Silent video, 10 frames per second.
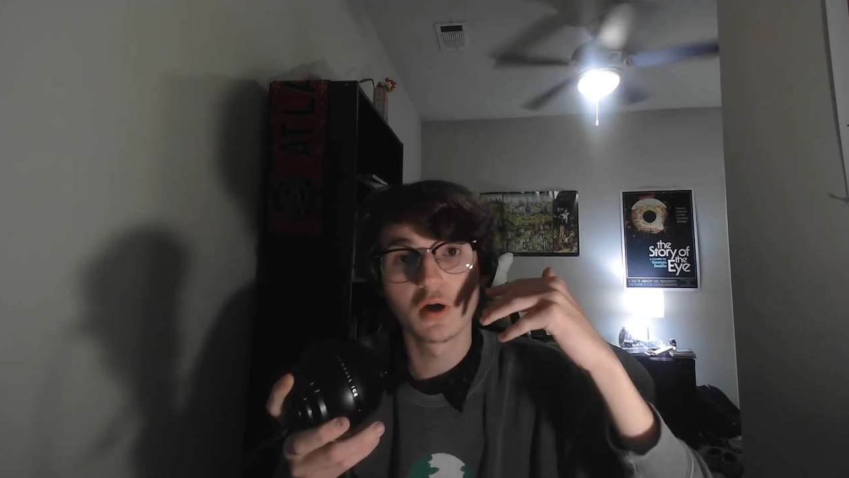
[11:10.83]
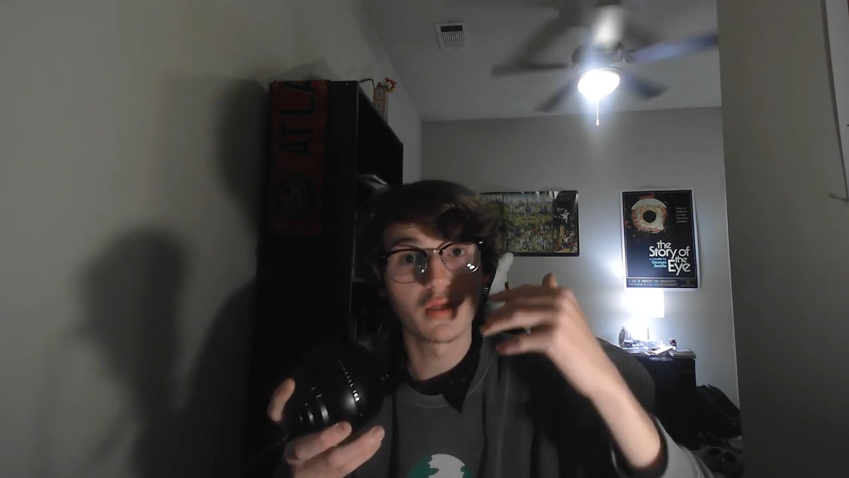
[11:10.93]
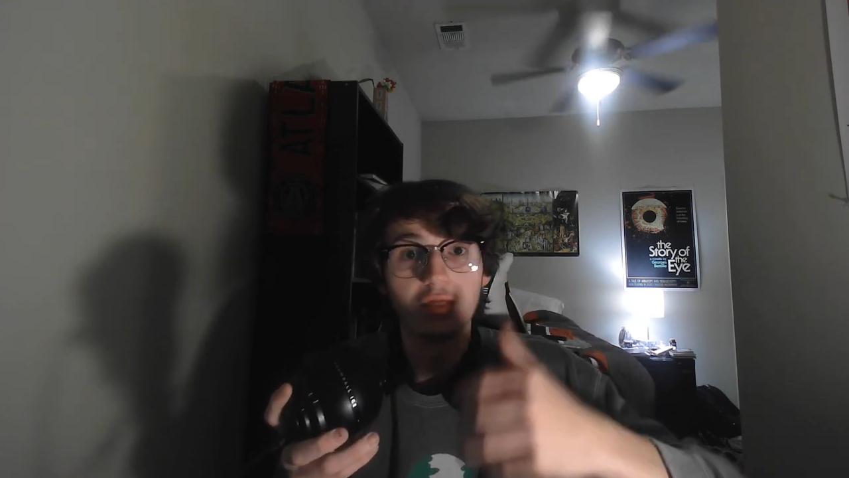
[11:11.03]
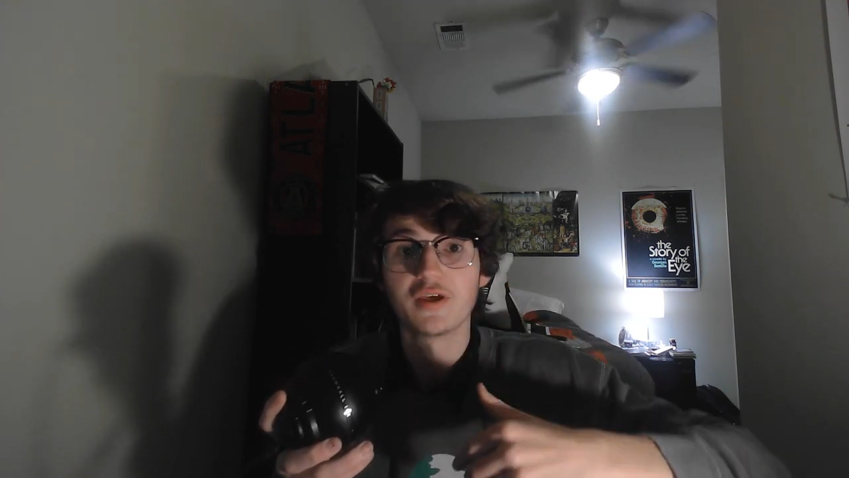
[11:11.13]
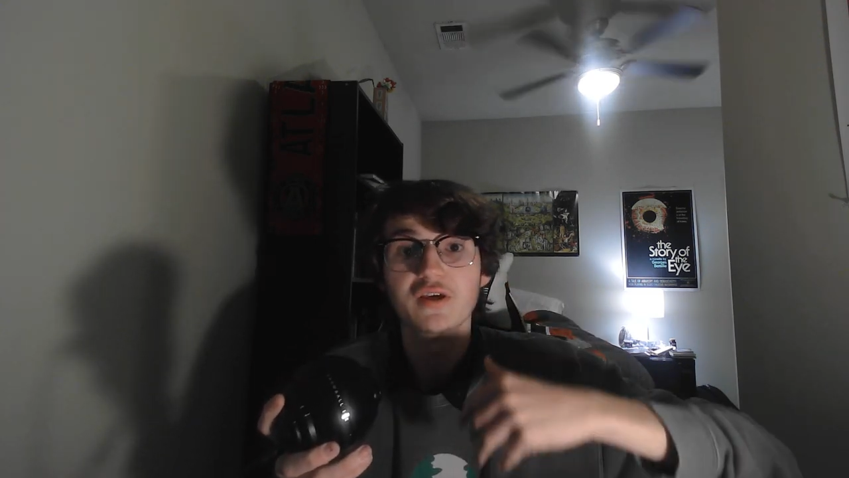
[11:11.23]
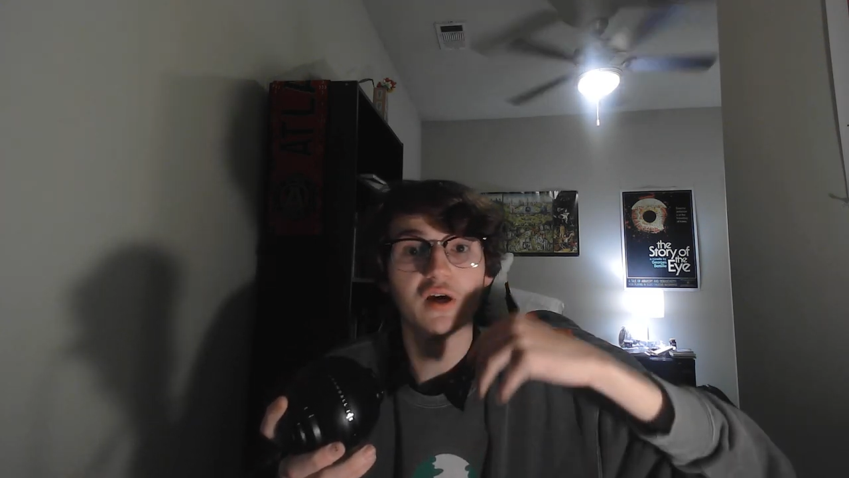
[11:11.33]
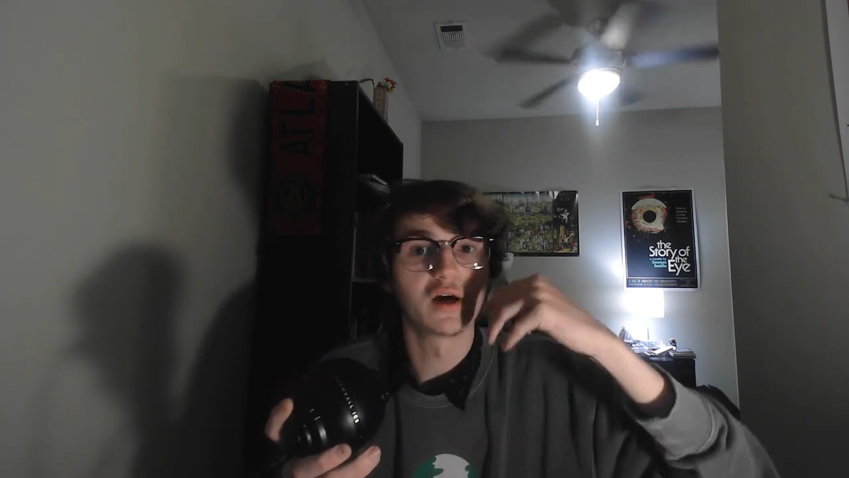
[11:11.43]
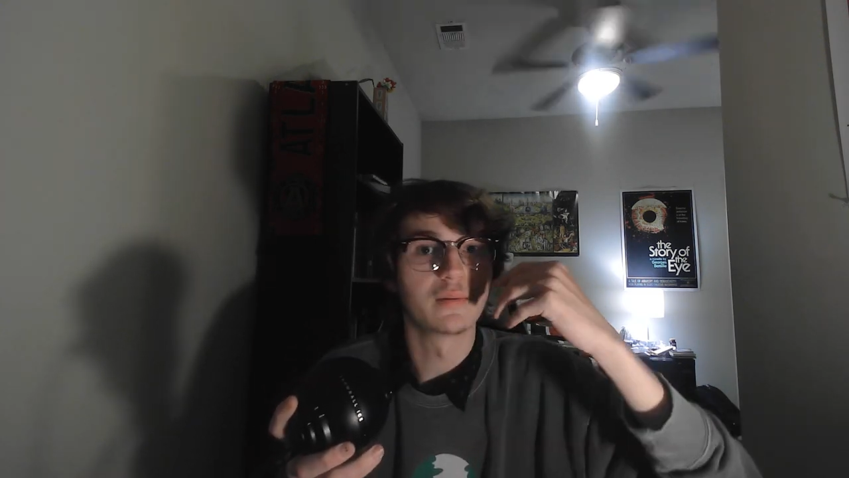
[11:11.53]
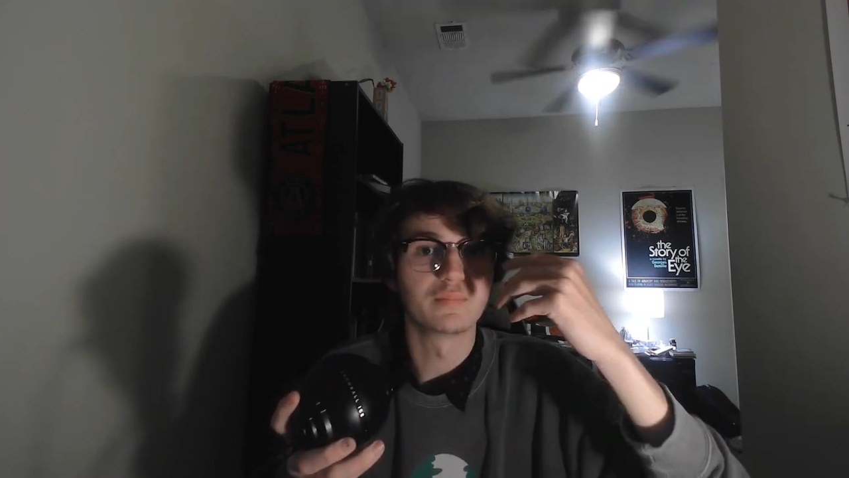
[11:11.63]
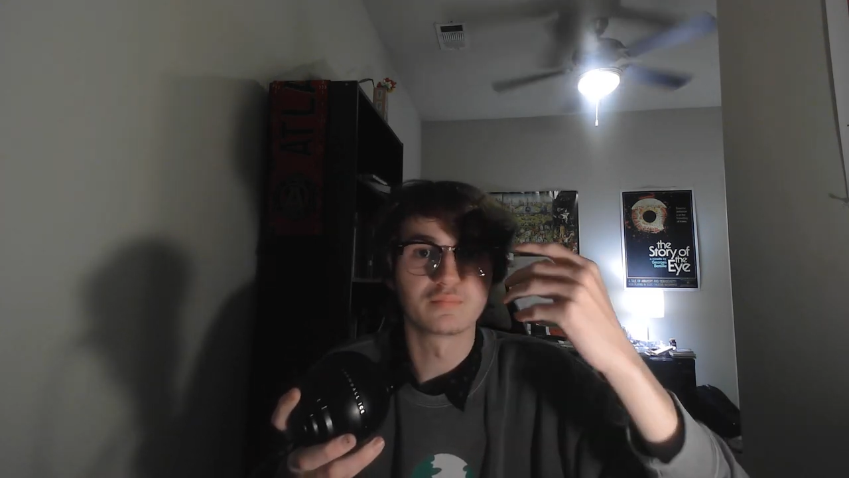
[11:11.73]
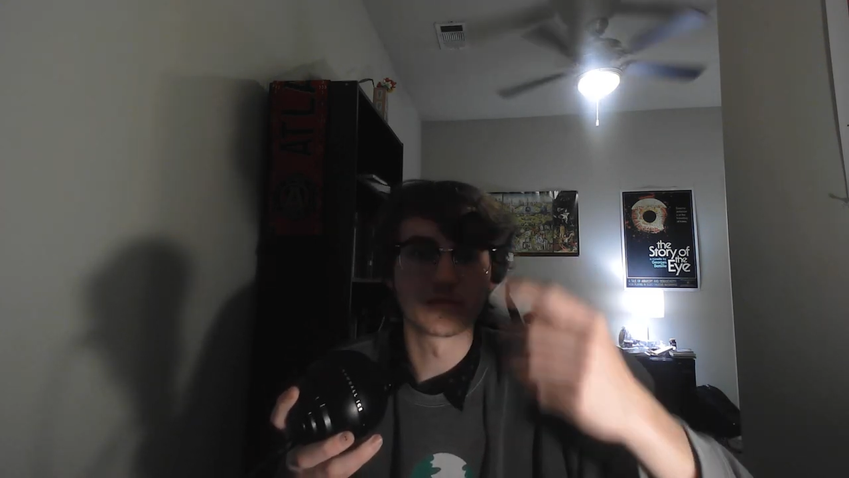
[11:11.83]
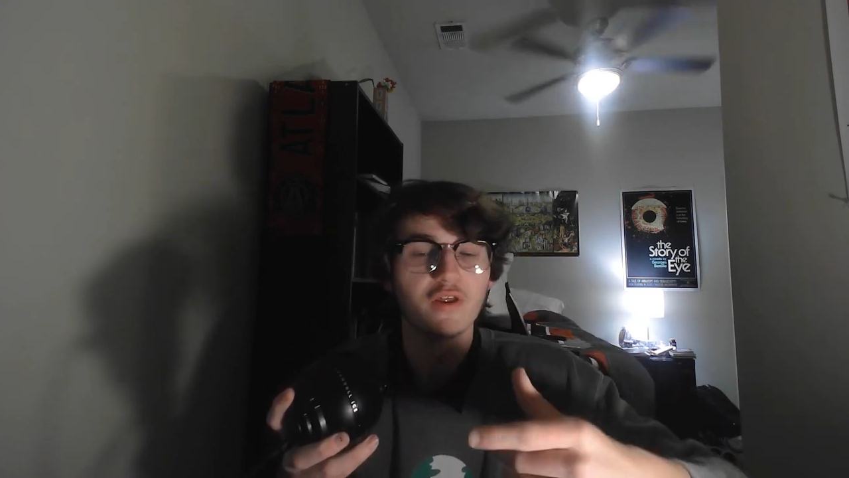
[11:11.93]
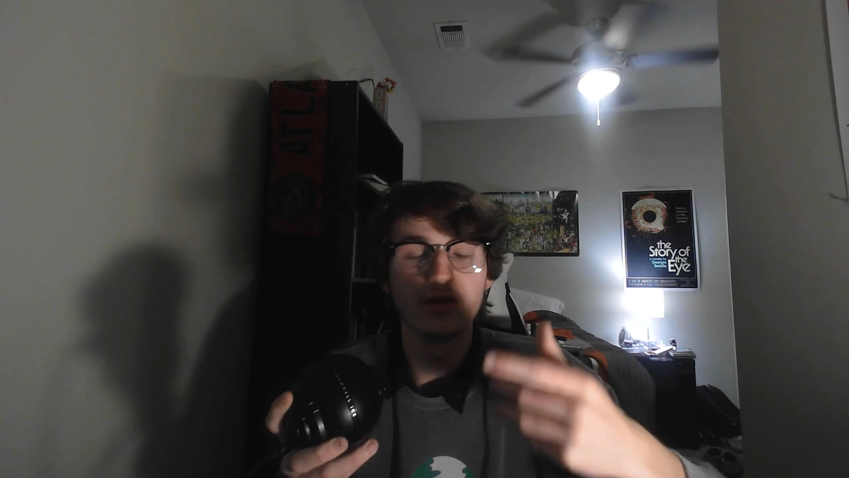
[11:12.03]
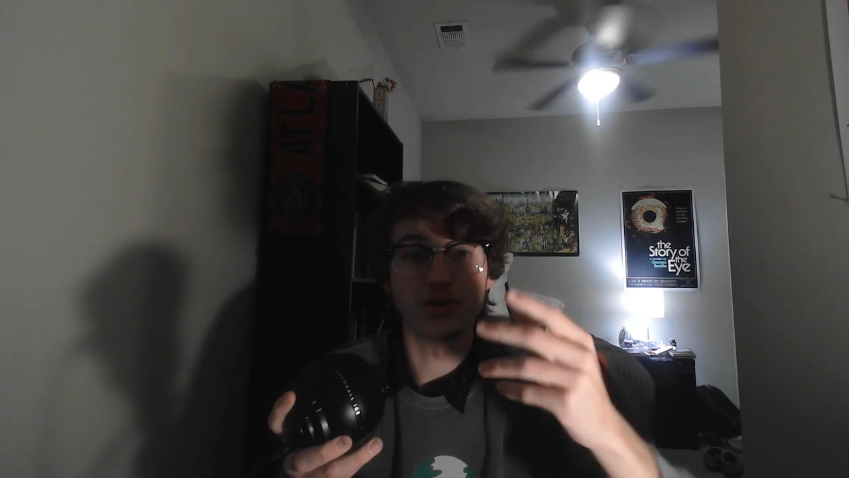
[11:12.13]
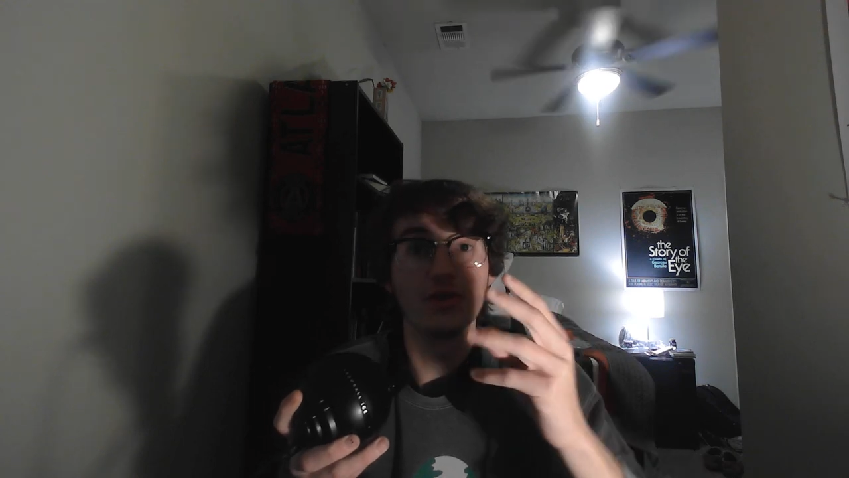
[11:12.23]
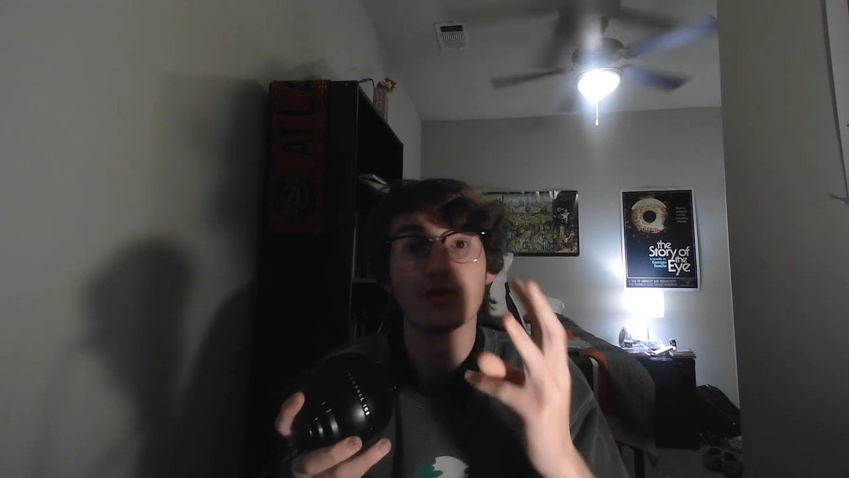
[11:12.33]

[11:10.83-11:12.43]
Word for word: the